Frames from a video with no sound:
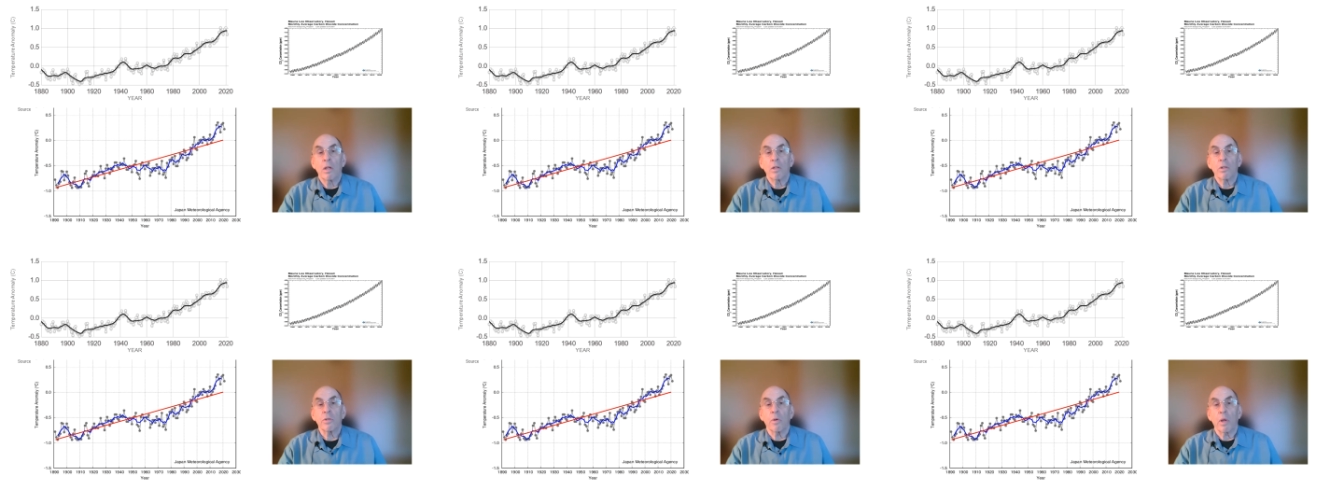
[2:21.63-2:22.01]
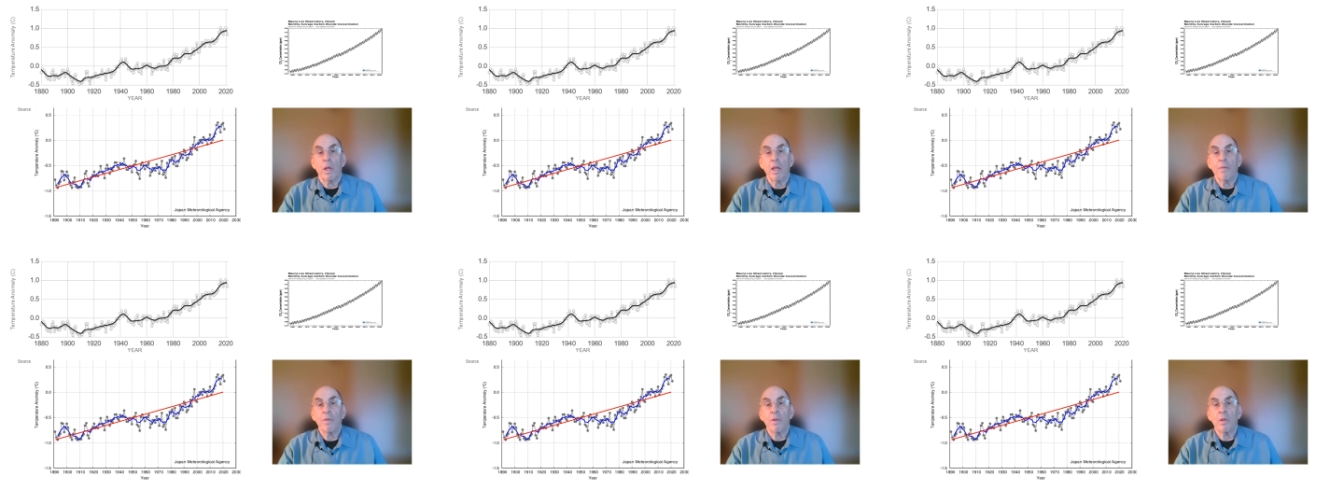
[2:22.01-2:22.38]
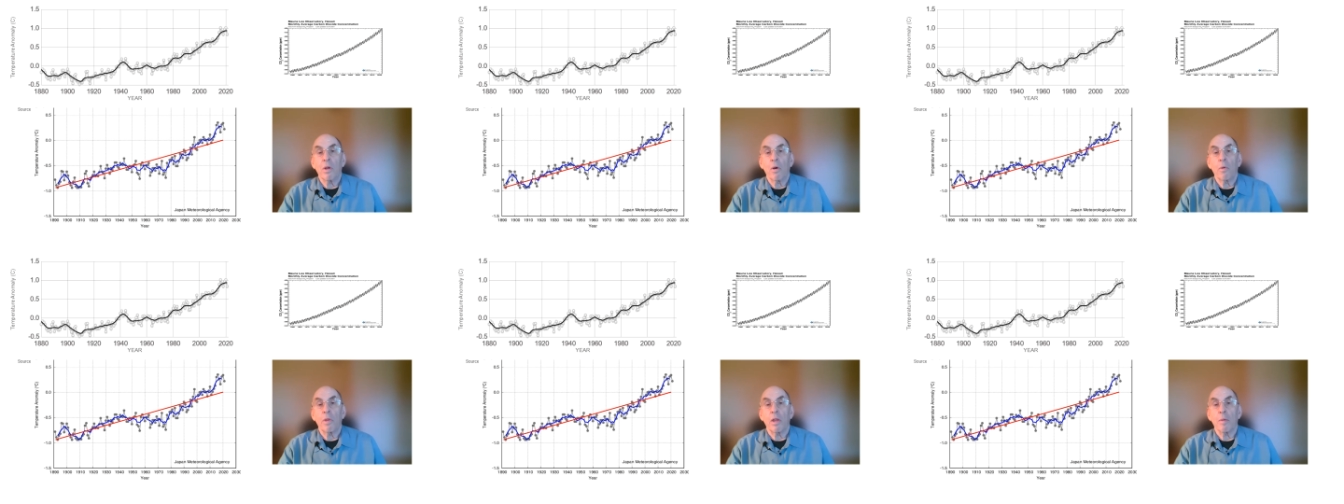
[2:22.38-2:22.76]
So even
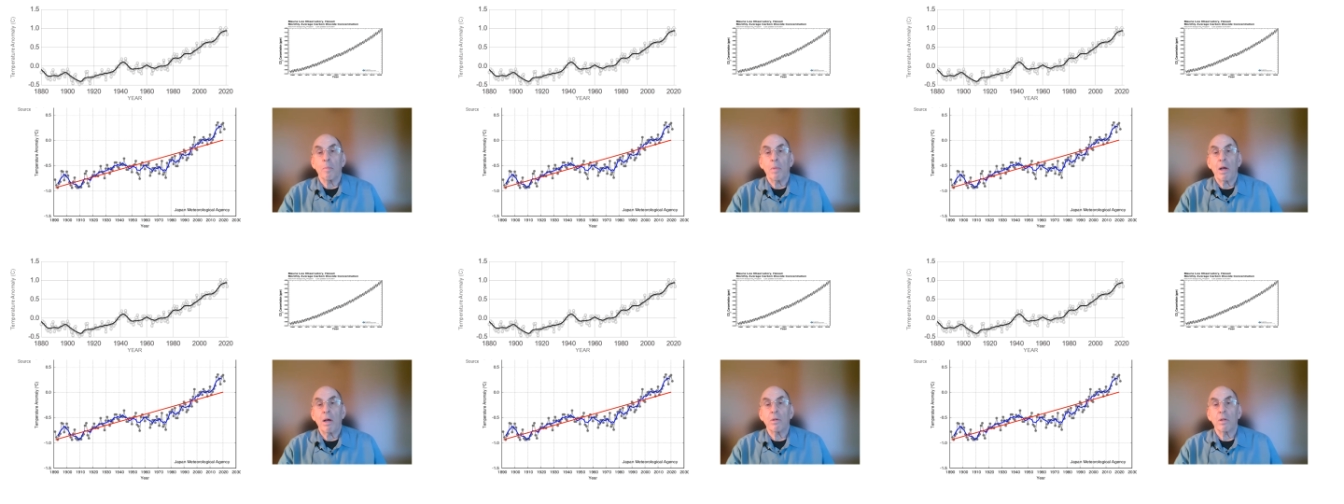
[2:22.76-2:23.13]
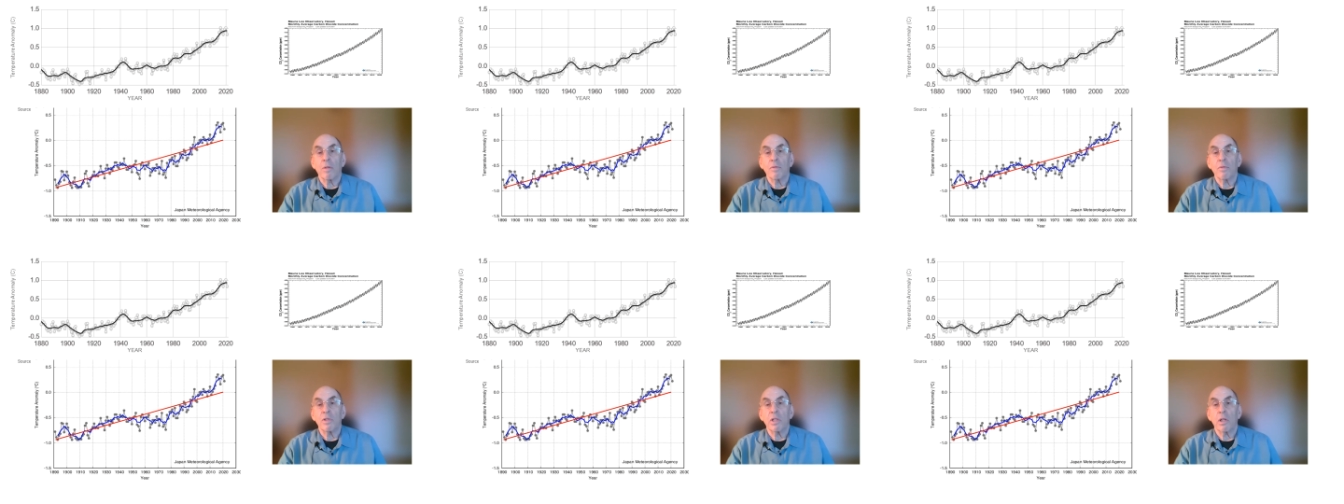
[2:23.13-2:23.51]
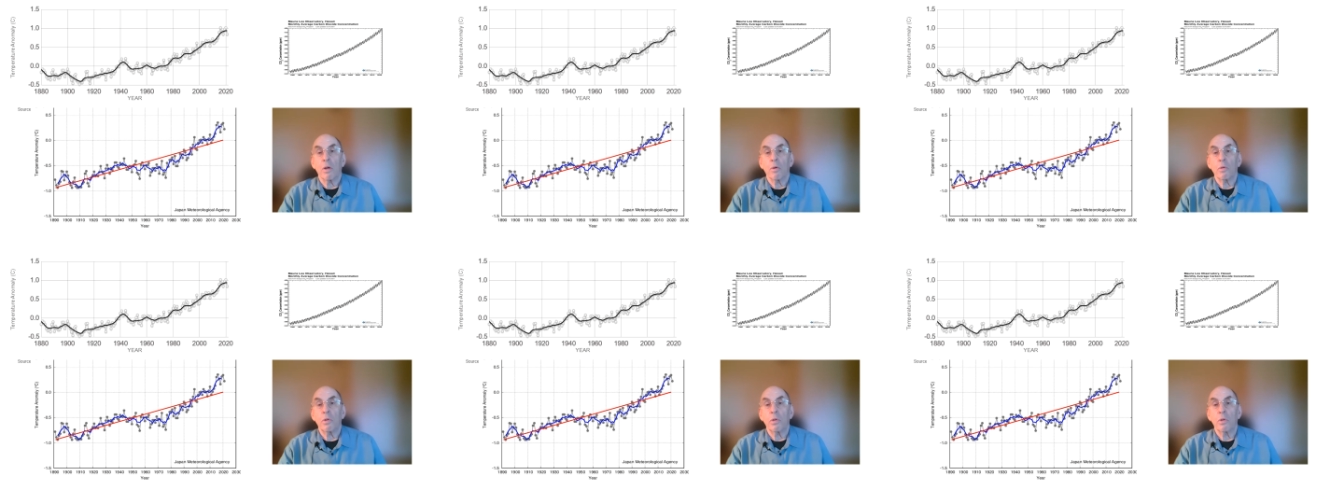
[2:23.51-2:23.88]
though the amount of
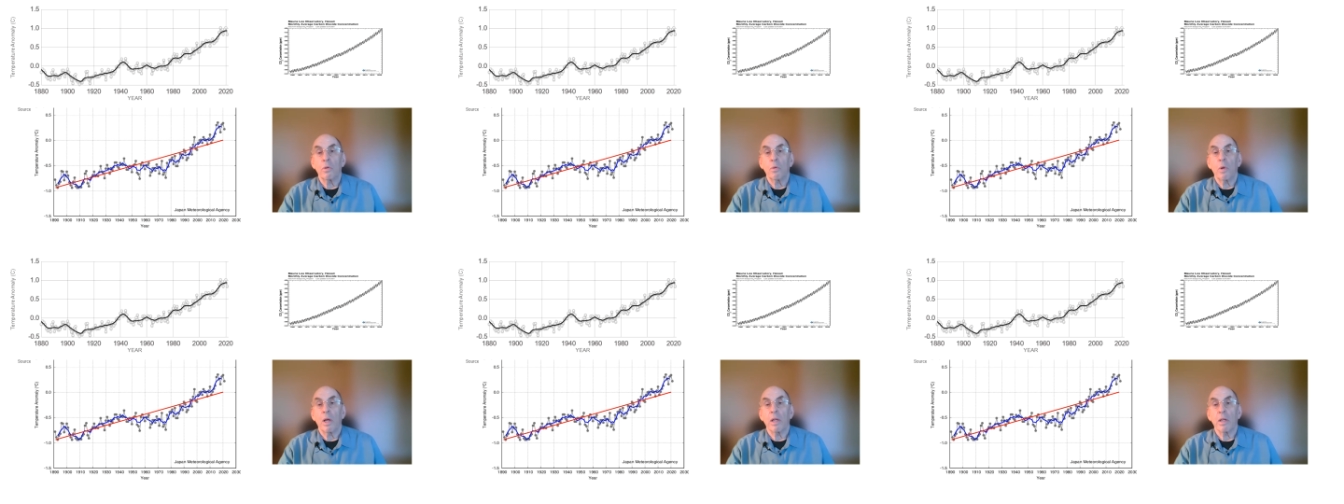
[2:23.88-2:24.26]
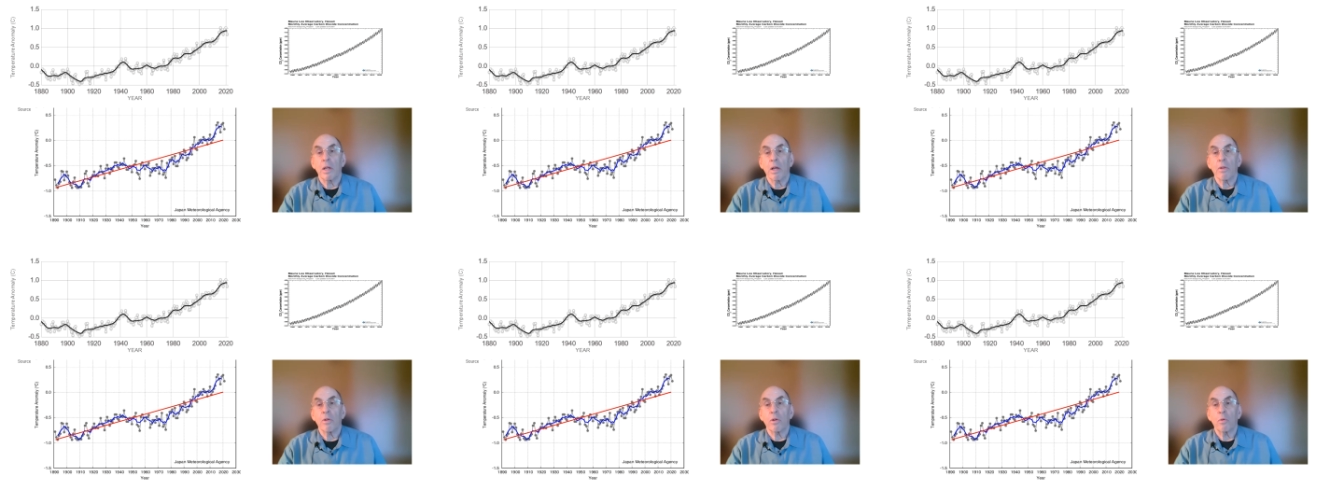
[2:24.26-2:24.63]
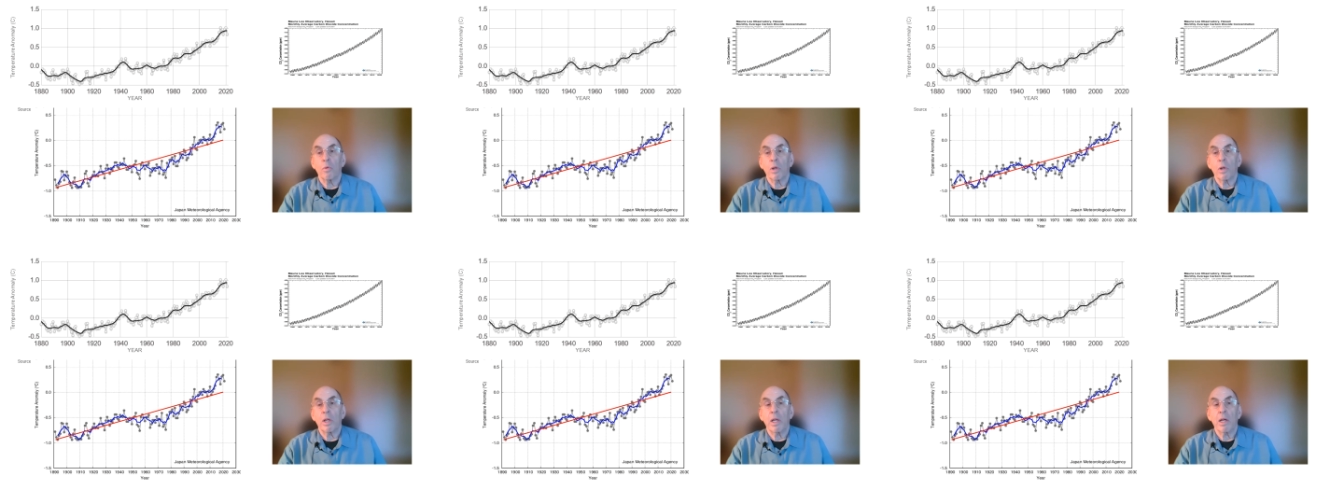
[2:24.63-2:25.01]
CO2 and other
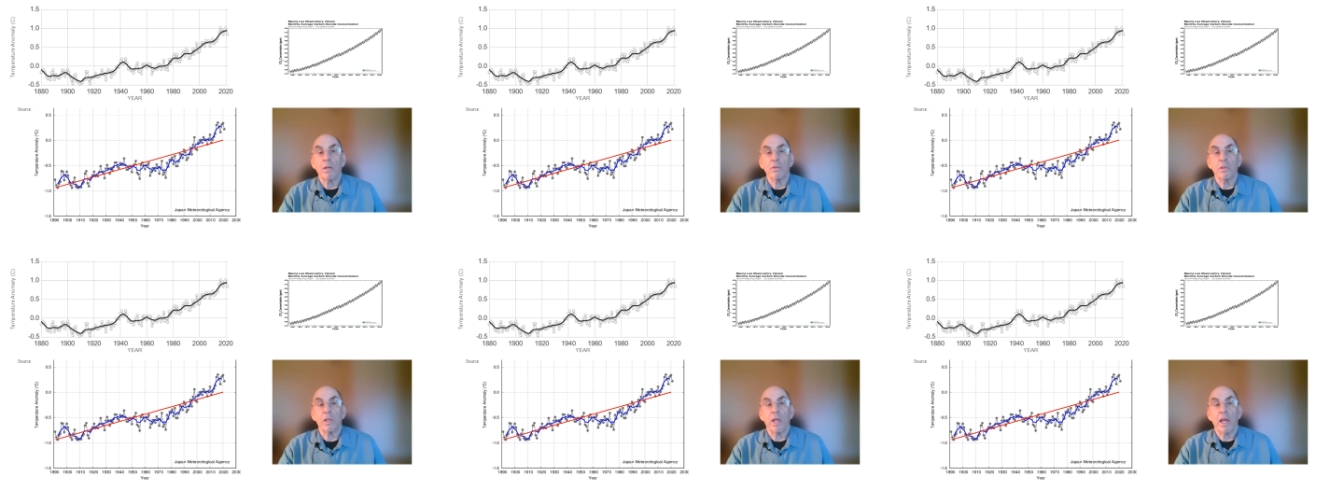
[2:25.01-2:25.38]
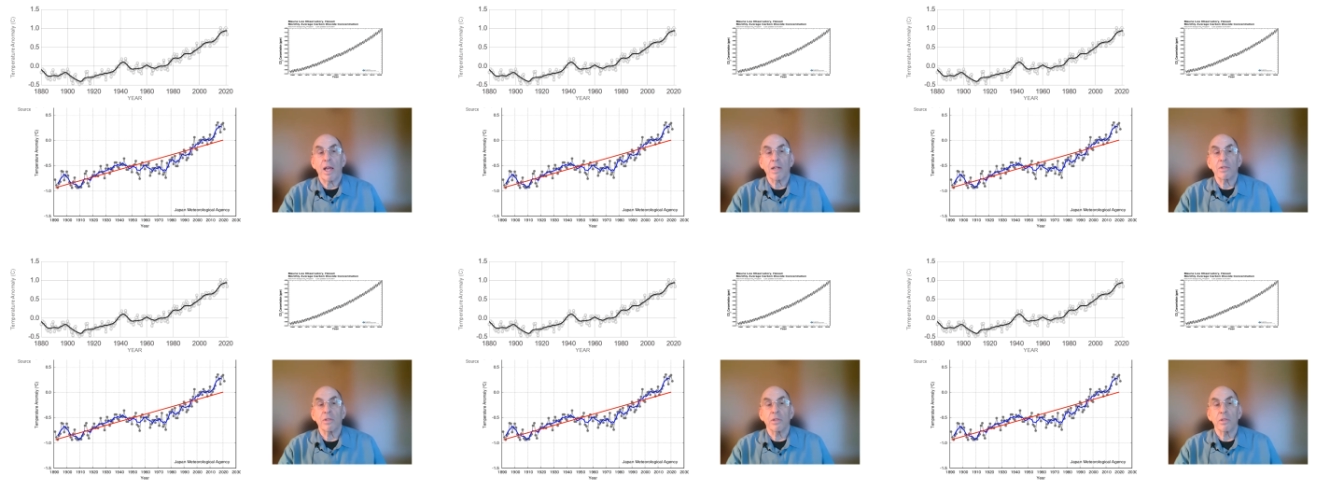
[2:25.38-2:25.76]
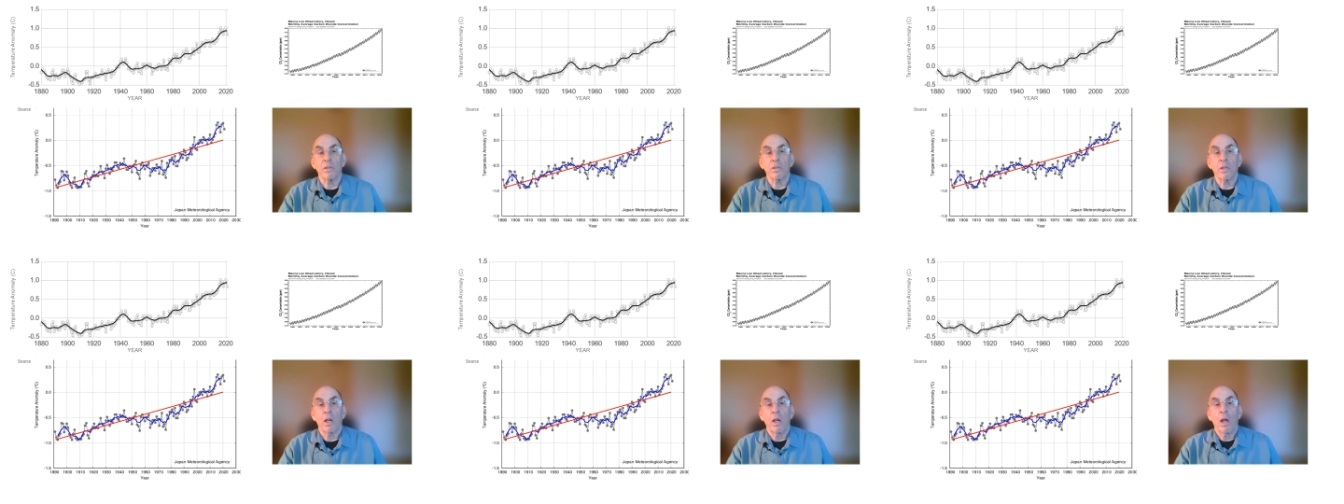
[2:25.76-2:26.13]
greenhouse
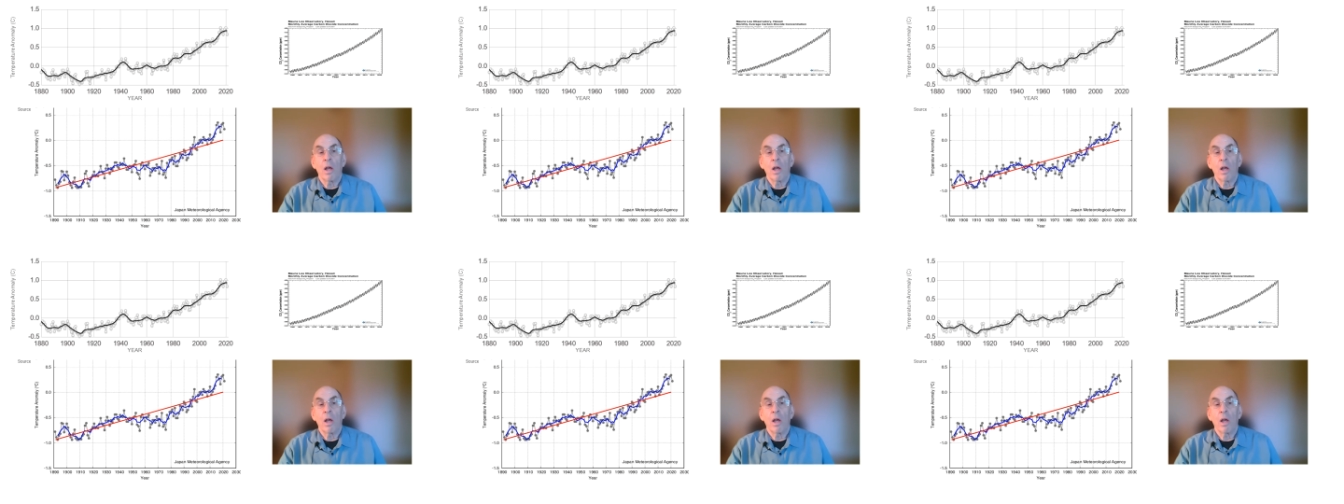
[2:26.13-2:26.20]
gases